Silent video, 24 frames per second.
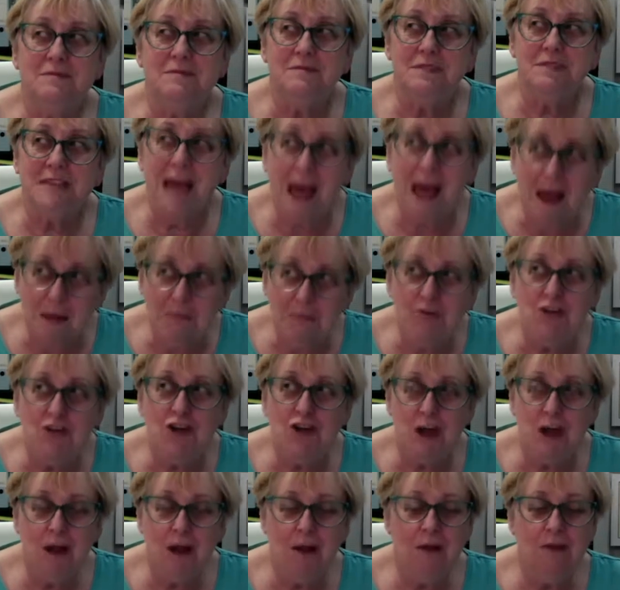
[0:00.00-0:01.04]

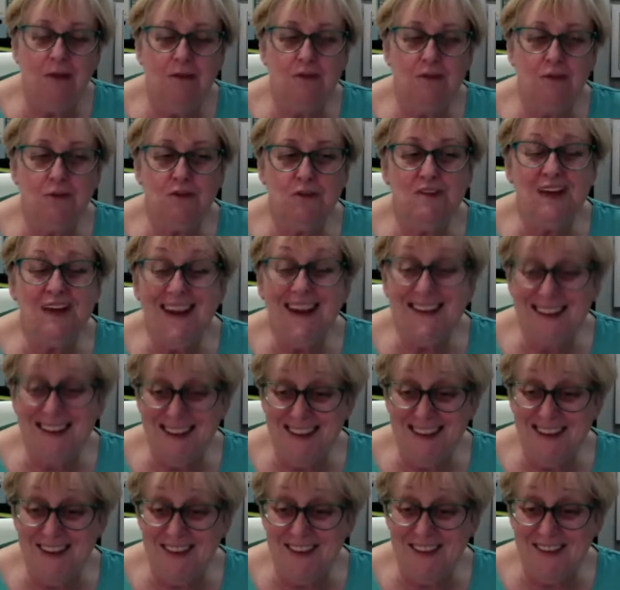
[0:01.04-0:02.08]
Capture those
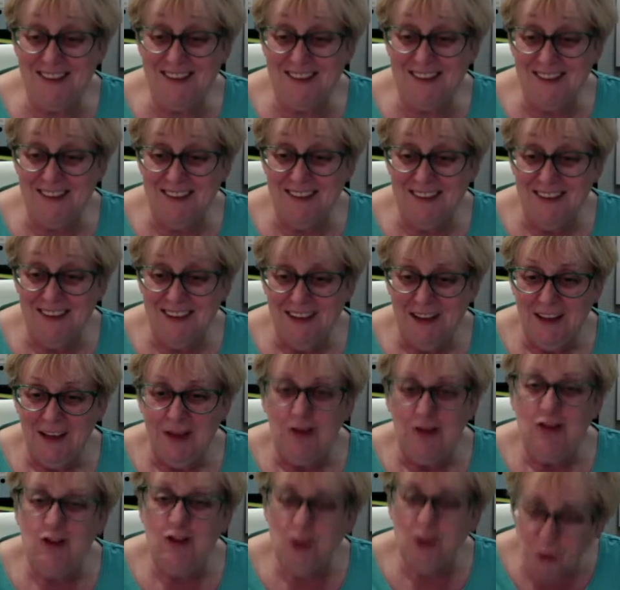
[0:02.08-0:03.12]
ideas.
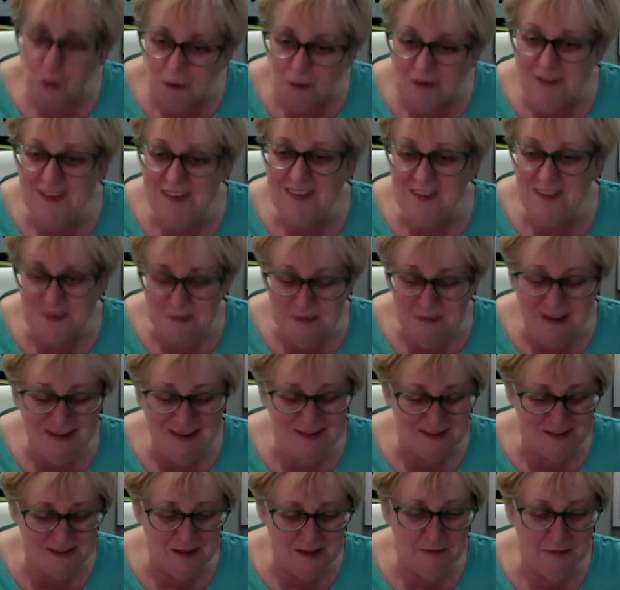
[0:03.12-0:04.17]
Don't
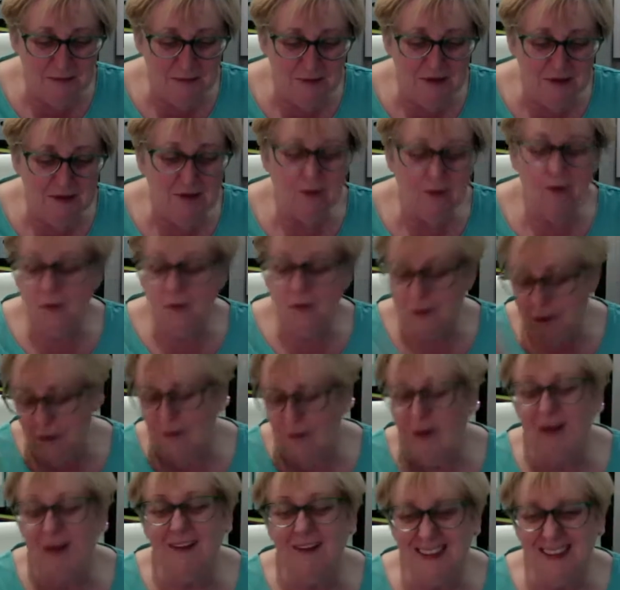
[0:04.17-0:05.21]
dismiss them and go,
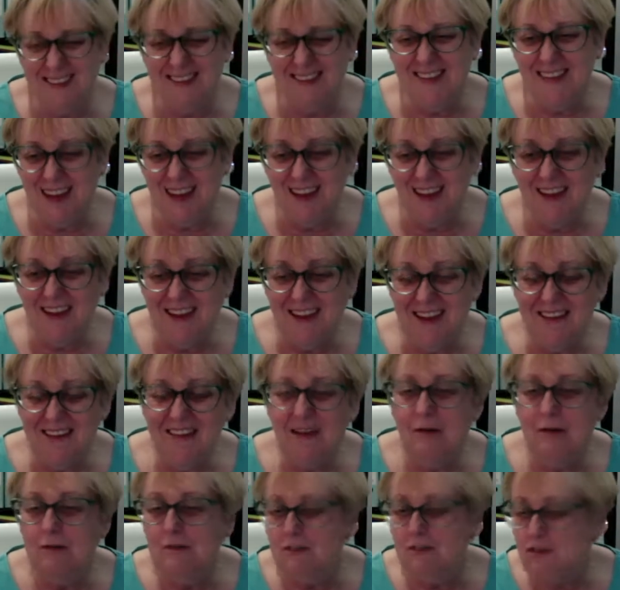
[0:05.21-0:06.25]
oh, I'll get to that
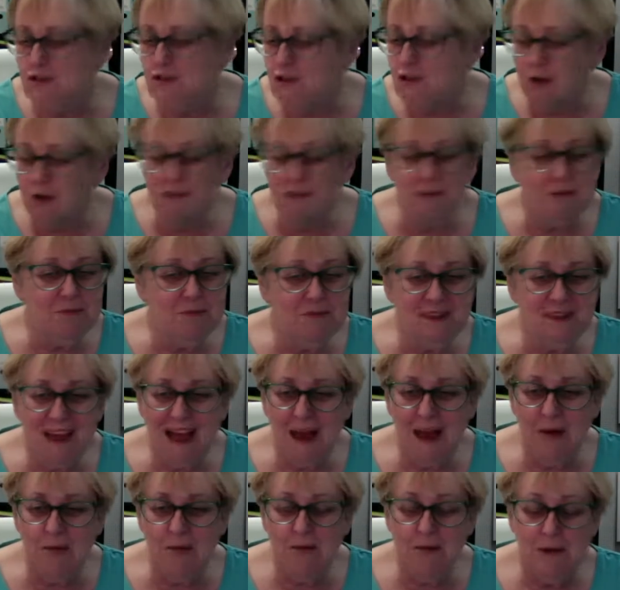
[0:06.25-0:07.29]
later. Jot them
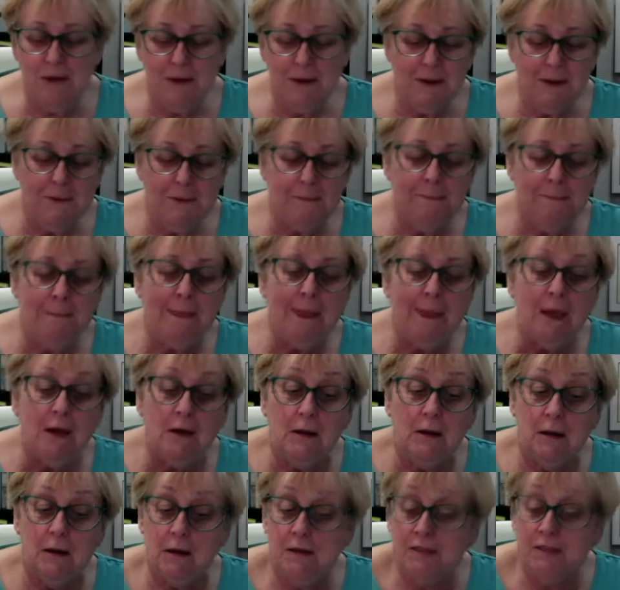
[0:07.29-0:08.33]
down.
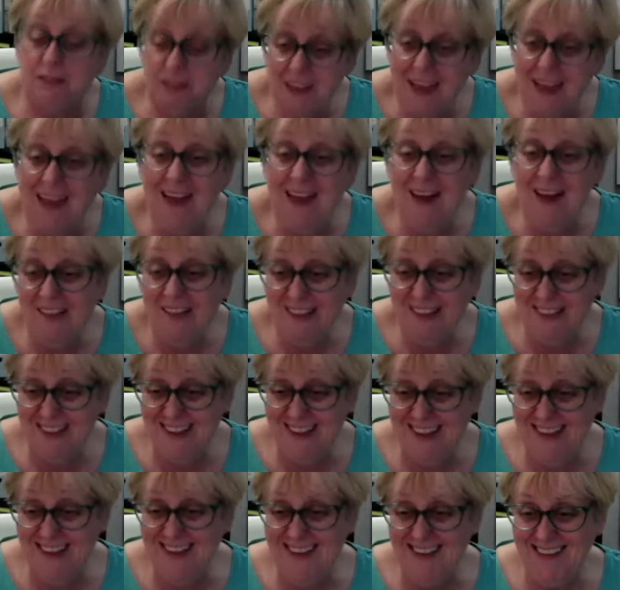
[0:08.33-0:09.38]
They are the
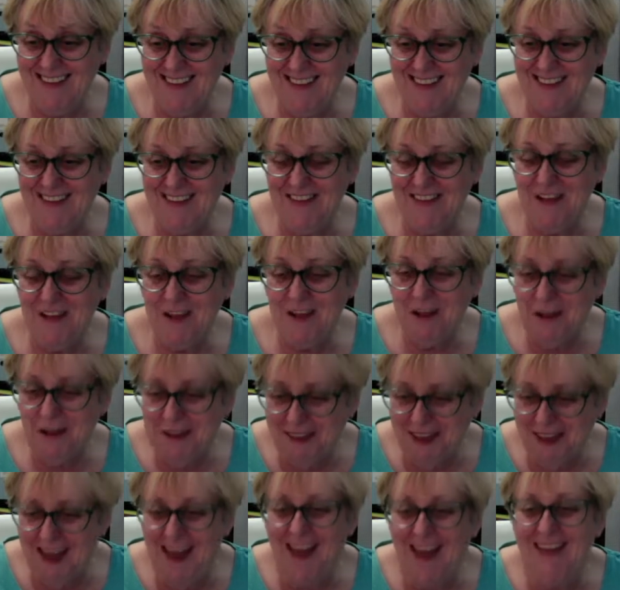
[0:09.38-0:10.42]
things that your
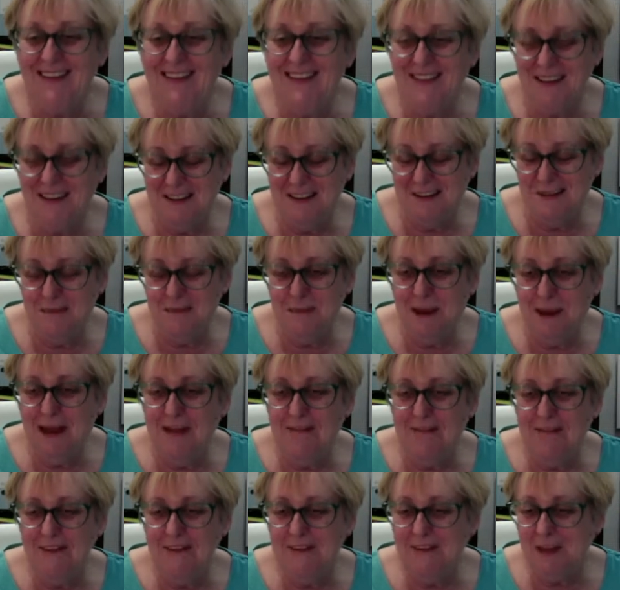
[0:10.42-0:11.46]
guides and
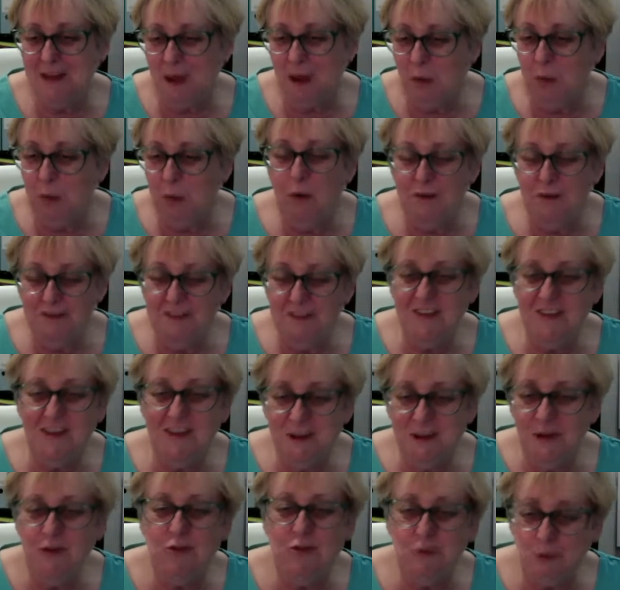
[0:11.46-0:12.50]
inspirers are wanting
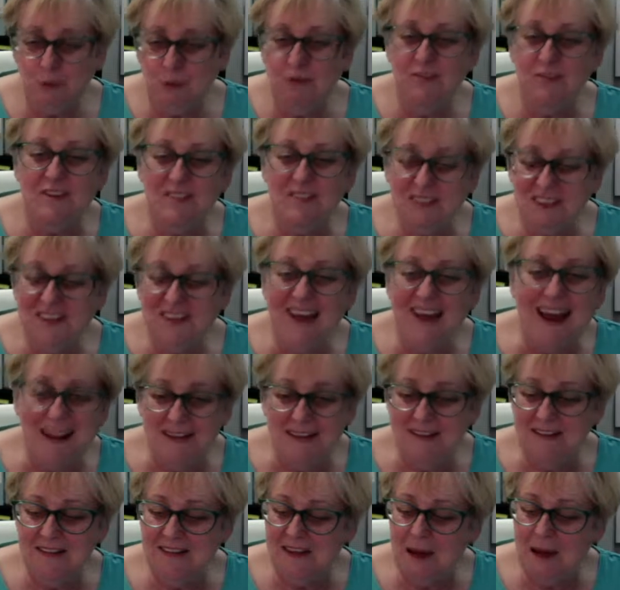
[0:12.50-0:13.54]
you to
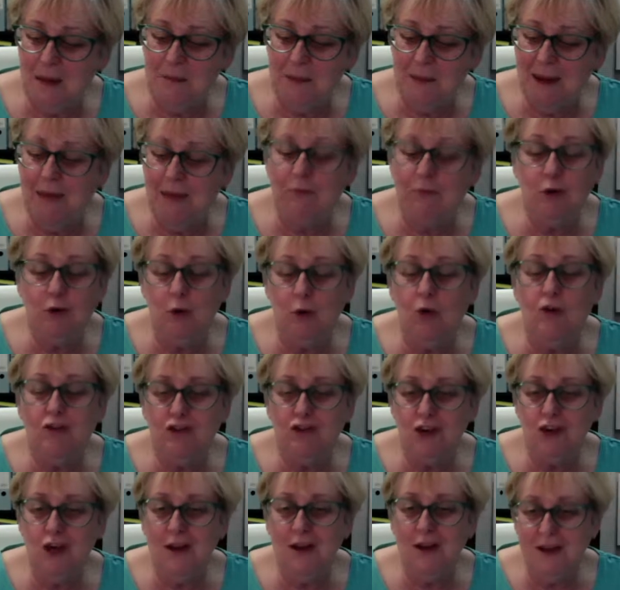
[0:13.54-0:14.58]
understand about your
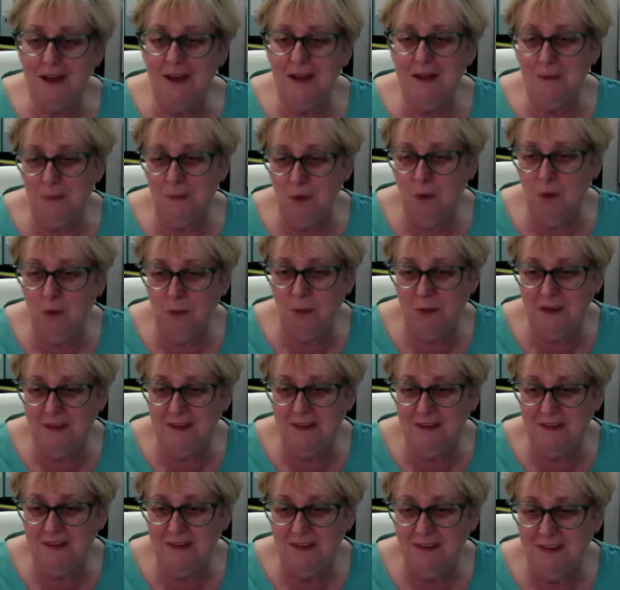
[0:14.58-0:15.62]
journey at the
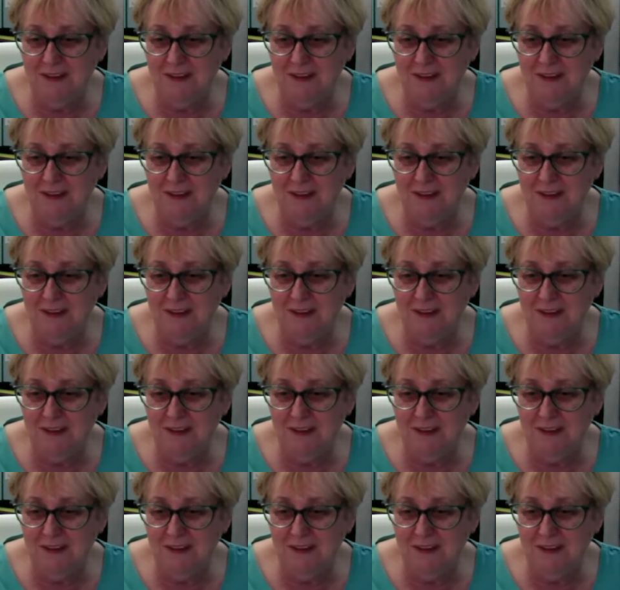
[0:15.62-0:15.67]
moment.